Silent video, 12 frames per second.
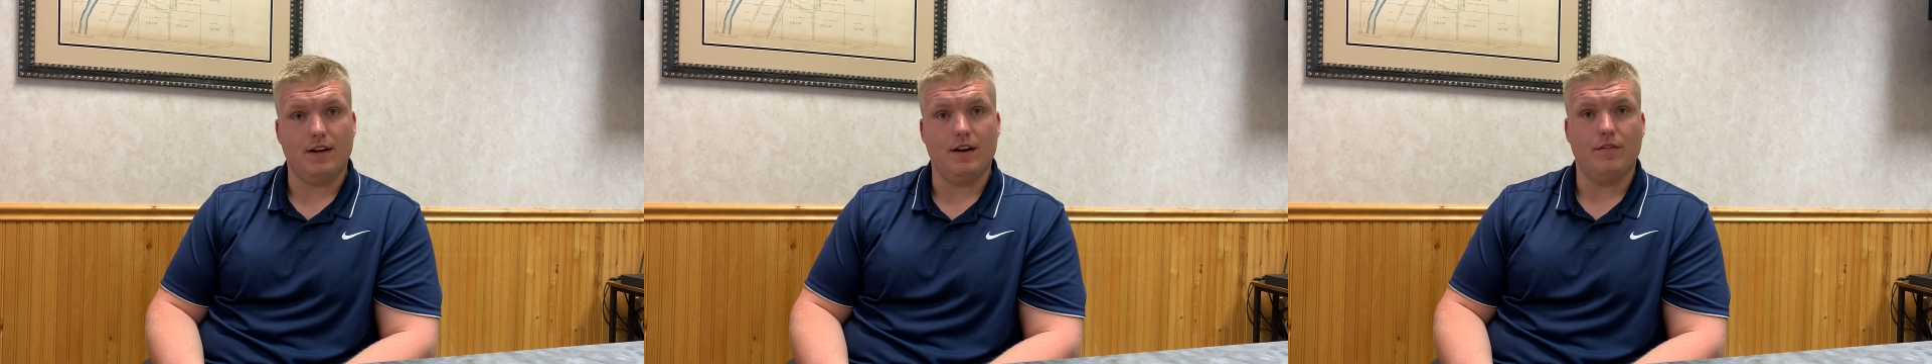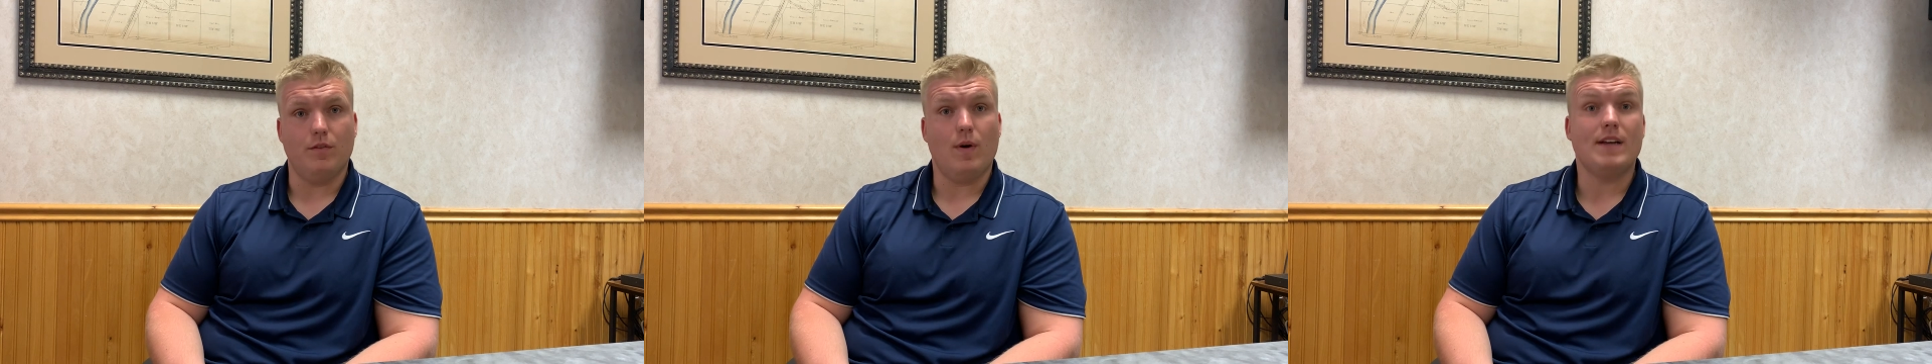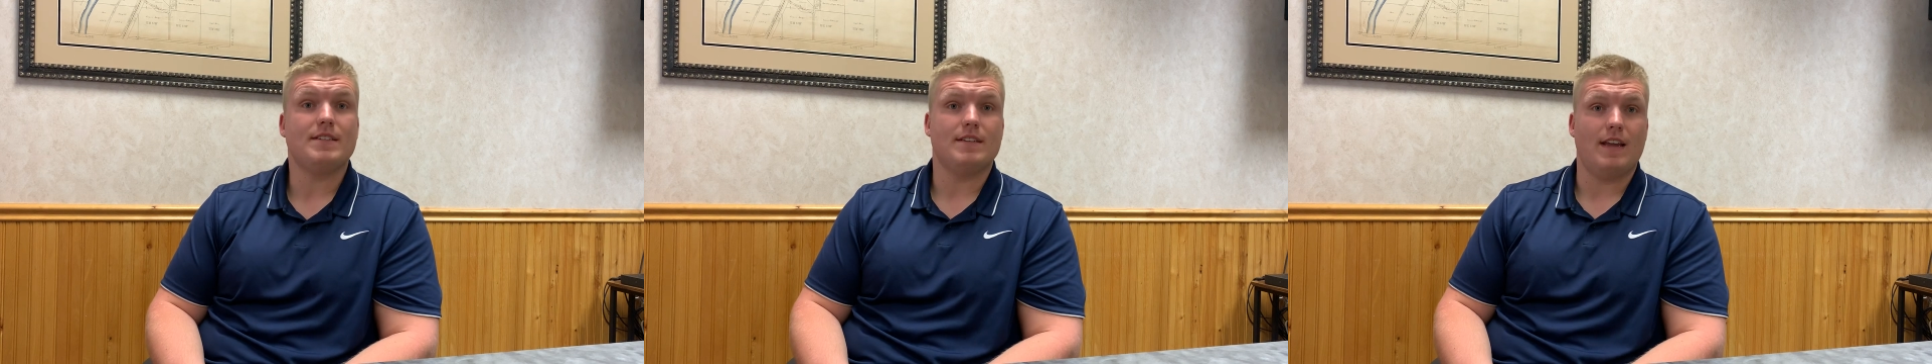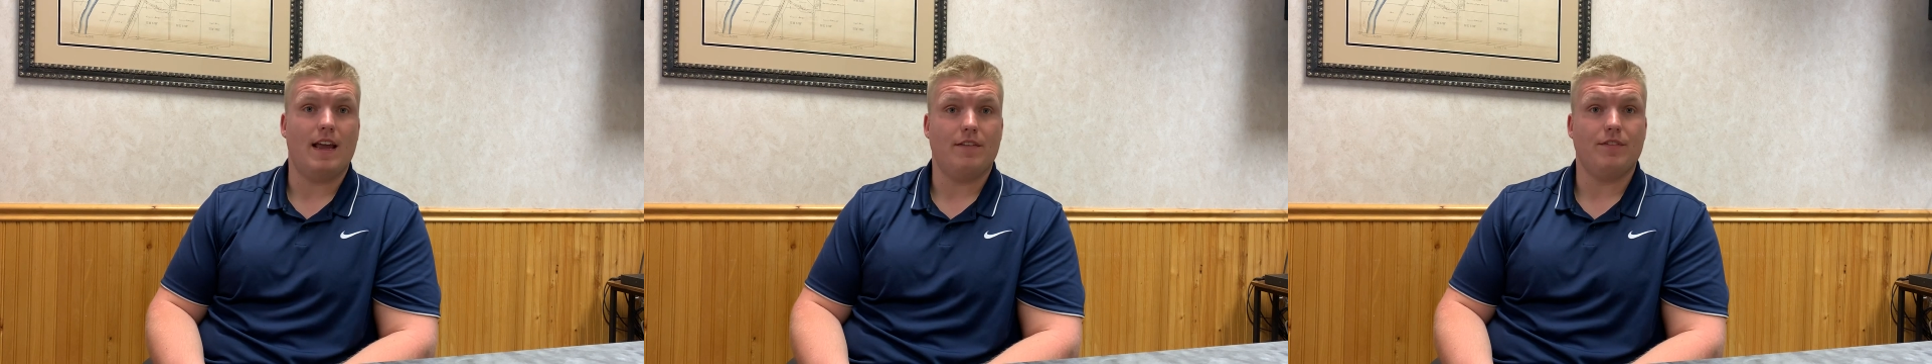of Weston
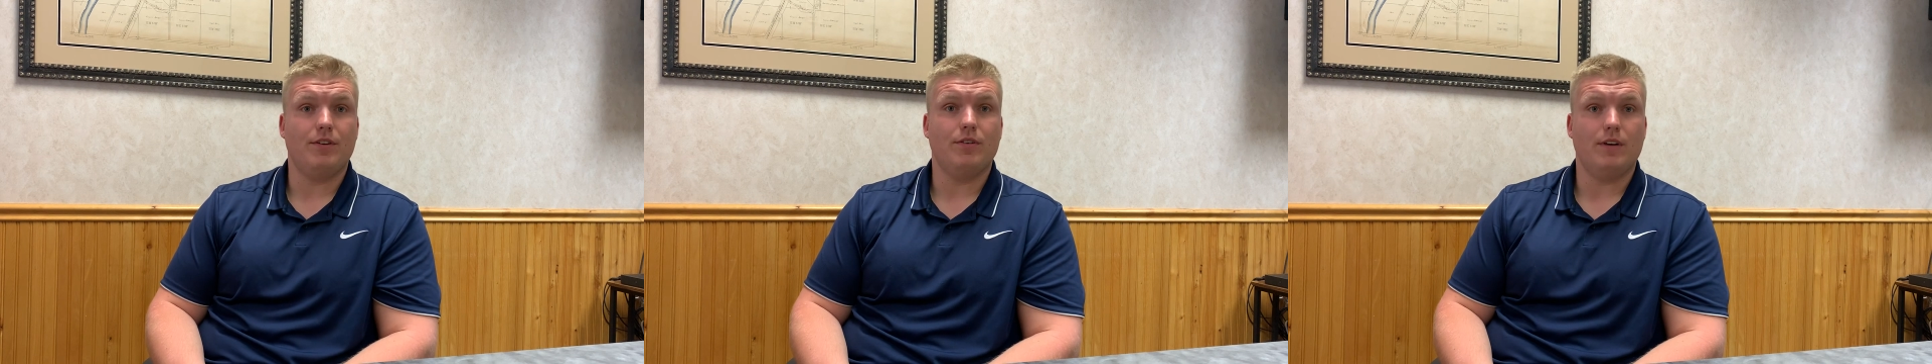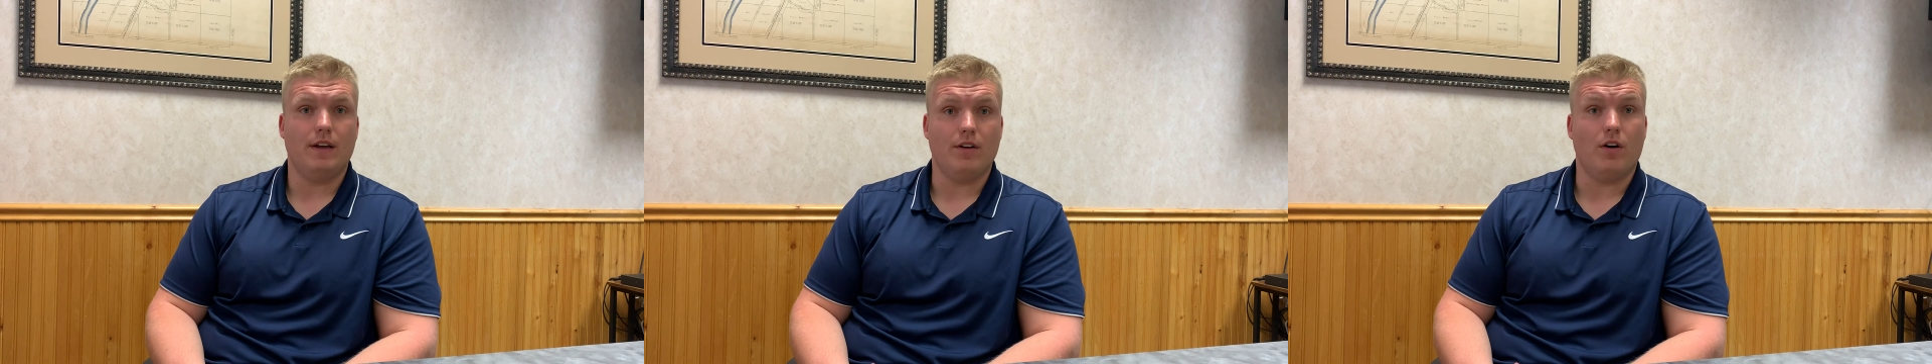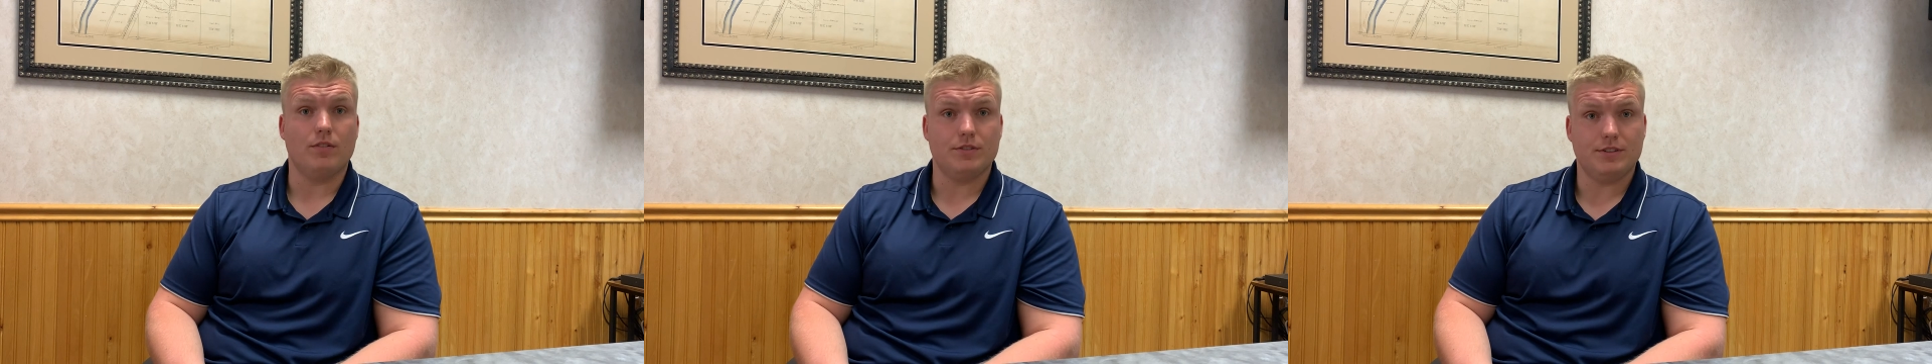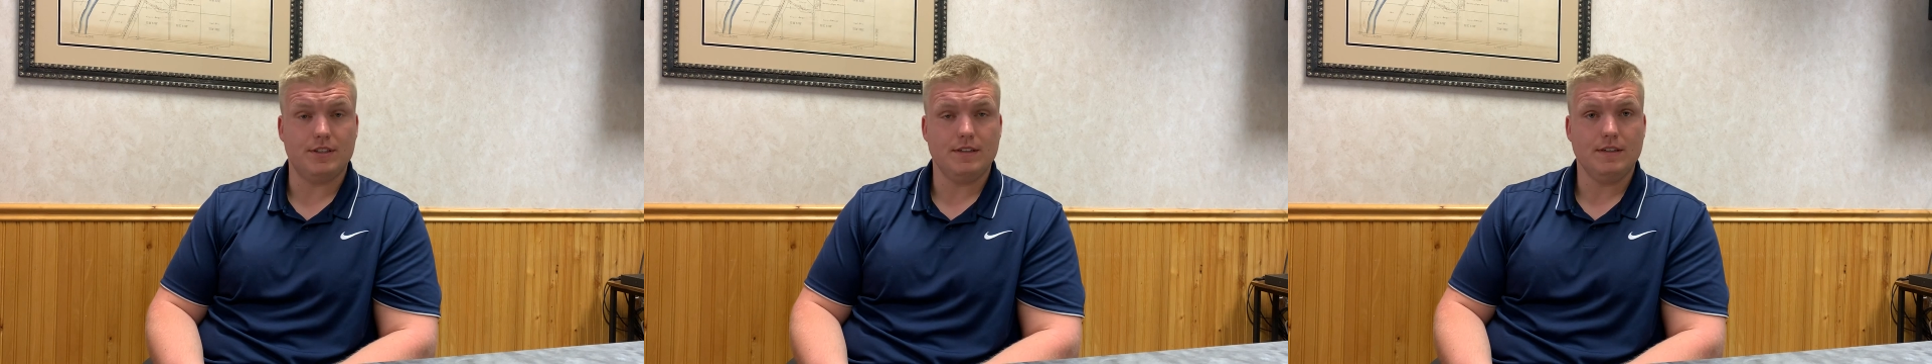Avenue and
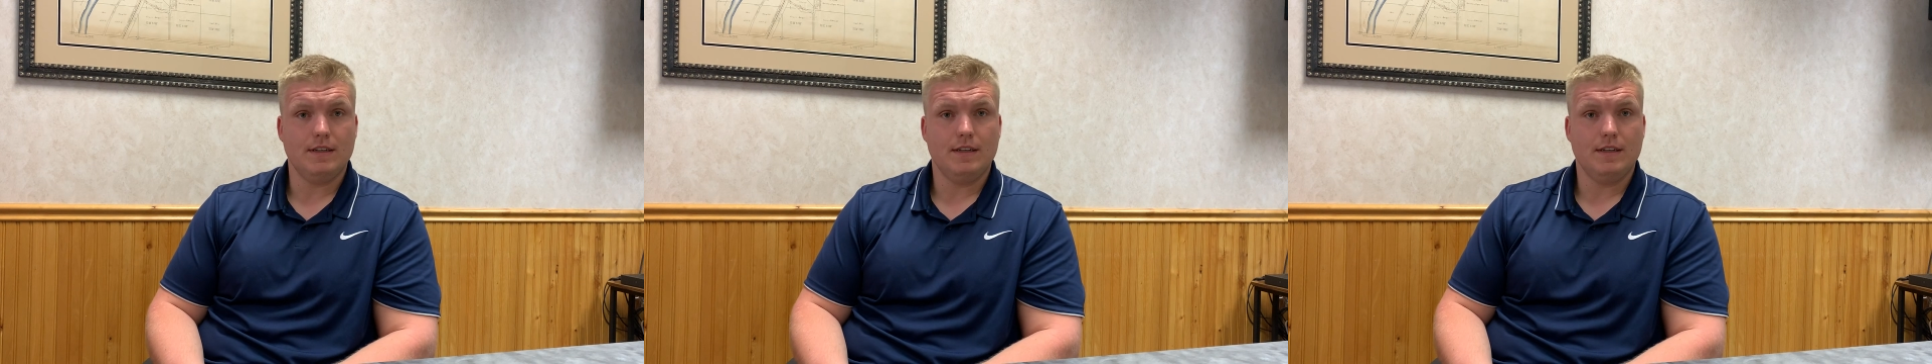Alderson.